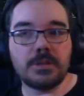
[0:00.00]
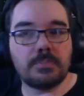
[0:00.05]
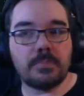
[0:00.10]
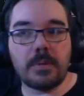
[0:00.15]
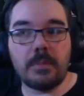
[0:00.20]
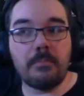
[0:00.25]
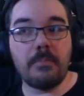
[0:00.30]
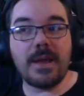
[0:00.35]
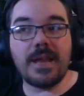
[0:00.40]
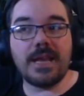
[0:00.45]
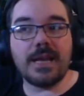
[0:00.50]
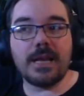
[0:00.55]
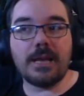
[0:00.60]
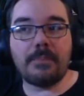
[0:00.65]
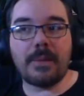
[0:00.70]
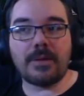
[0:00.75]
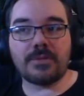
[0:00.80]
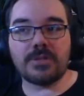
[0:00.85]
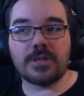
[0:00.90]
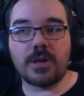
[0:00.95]
immediately
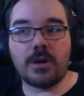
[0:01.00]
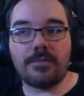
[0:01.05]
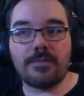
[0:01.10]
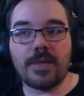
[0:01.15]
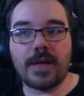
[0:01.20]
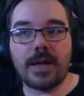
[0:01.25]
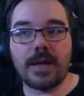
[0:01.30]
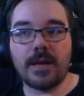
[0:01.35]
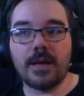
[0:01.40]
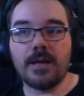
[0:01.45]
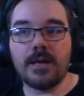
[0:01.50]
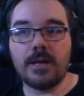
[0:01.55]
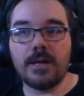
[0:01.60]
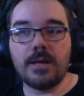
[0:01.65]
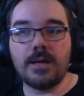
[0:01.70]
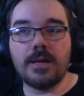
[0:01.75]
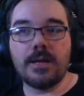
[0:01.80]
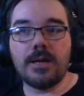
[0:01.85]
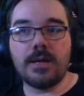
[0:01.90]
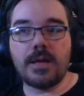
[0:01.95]
bouncing off that.
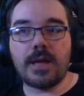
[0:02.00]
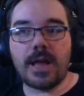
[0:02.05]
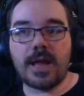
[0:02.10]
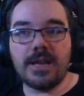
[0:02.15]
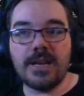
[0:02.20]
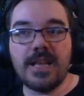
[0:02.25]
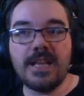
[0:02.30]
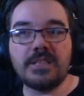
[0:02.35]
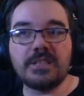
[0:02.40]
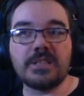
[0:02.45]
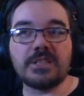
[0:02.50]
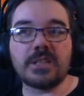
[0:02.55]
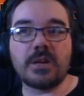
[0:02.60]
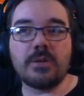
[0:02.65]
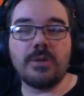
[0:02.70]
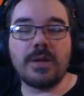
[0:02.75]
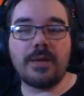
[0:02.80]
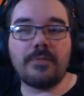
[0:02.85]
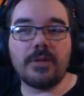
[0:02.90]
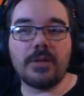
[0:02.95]
It needs its own
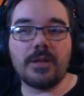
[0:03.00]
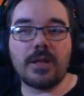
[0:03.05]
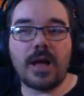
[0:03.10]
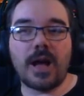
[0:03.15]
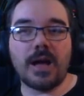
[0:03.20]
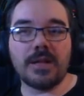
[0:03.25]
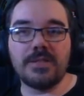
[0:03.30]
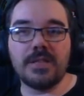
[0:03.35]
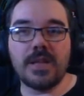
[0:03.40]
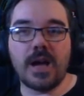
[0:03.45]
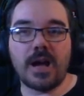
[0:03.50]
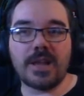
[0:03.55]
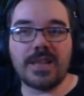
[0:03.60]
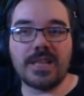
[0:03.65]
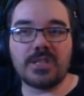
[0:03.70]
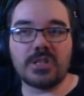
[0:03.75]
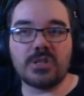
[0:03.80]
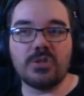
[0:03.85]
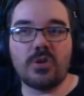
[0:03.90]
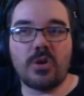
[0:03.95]
level. I need
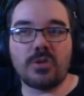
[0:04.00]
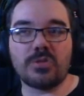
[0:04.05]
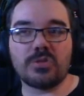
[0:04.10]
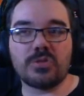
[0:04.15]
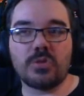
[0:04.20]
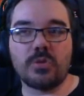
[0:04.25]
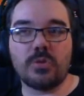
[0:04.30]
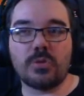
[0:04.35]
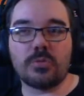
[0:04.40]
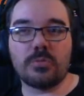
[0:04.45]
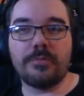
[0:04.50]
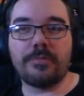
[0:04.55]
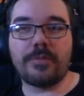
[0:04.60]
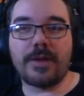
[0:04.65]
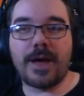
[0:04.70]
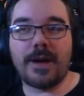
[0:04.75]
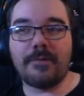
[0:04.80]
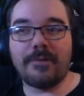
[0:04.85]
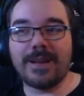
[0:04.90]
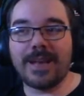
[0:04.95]
to not talk the
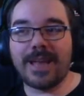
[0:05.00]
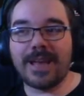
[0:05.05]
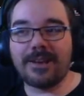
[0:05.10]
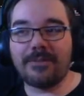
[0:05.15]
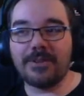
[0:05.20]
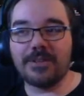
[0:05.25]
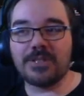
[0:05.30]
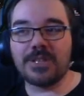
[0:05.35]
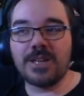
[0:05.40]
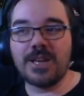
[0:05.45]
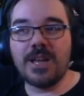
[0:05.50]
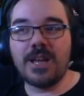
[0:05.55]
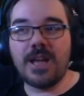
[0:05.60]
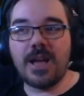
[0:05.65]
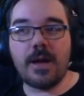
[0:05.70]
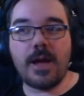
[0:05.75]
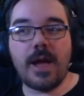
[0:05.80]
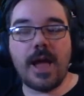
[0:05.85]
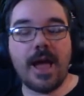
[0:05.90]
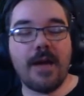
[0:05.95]
flowery language.
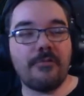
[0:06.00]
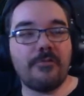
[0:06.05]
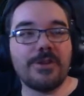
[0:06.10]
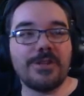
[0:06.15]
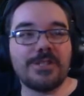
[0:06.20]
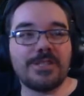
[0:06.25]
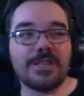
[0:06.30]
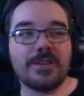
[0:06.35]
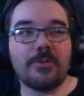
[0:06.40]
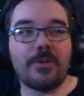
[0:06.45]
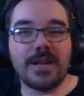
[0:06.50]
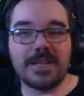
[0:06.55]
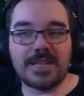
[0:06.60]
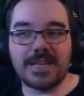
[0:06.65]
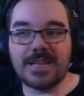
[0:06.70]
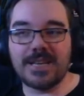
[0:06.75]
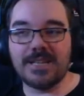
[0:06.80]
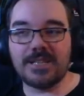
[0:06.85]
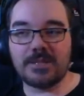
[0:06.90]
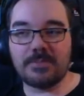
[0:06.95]
Every single idea
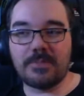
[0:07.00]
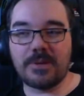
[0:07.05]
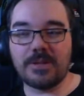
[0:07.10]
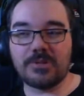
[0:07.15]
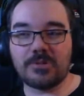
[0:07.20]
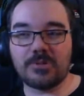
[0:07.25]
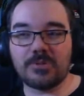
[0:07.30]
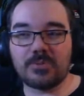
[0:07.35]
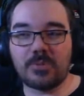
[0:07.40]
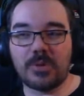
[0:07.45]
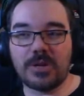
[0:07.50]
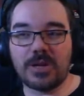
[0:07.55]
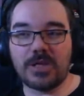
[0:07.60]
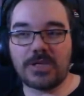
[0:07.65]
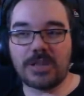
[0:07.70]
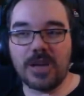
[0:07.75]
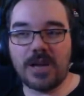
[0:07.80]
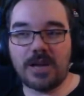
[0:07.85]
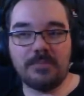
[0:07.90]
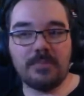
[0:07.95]
needs to be introduced one at a time.